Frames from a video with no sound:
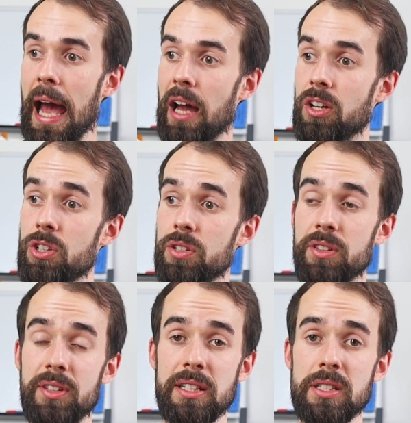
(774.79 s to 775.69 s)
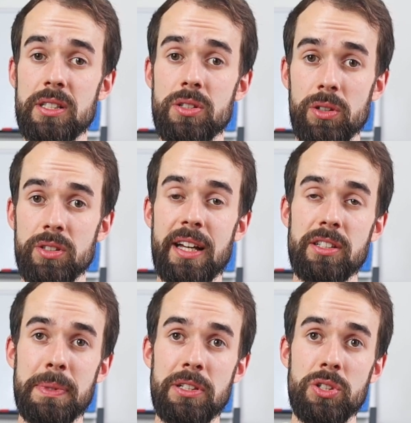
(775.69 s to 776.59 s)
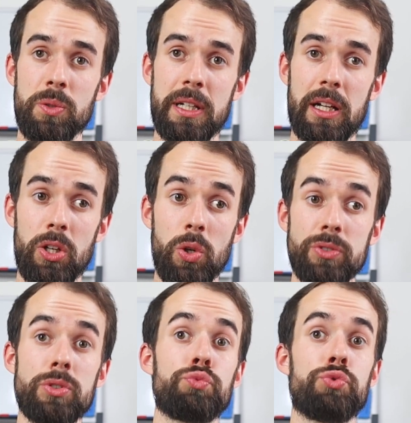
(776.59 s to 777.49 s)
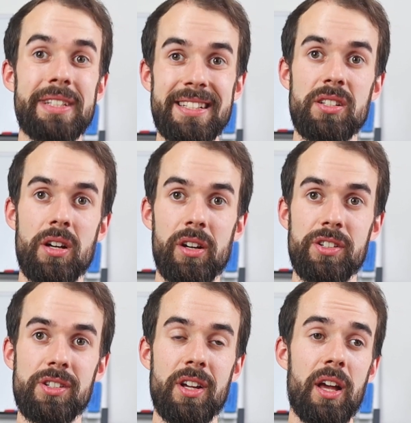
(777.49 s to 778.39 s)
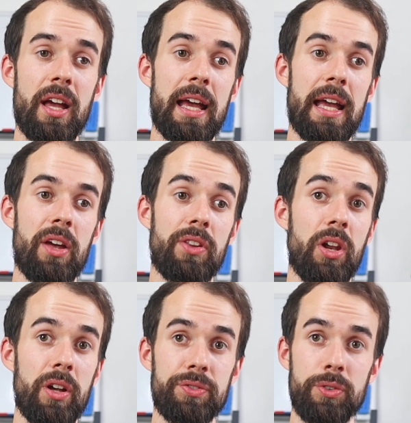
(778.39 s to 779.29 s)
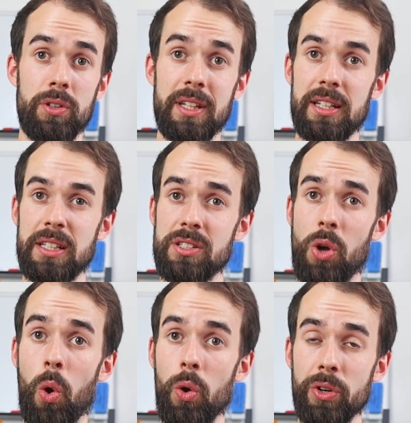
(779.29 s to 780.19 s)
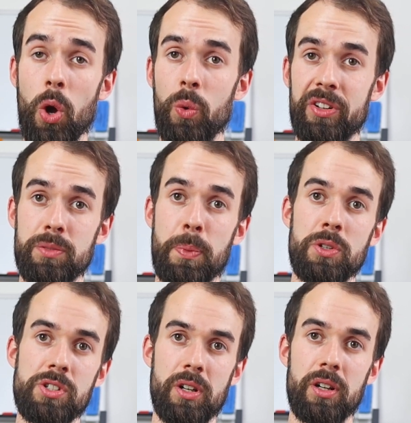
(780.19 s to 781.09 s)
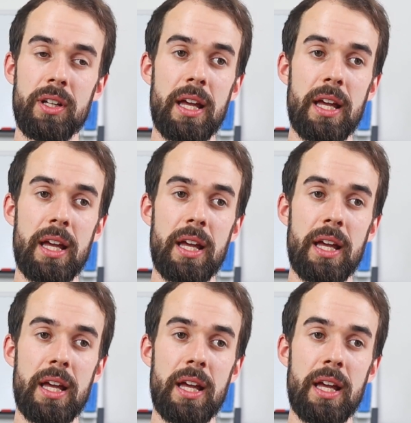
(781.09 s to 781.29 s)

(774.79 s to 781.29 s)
And this doctor has been doing lots of research uh, in the last few years on cold exposure.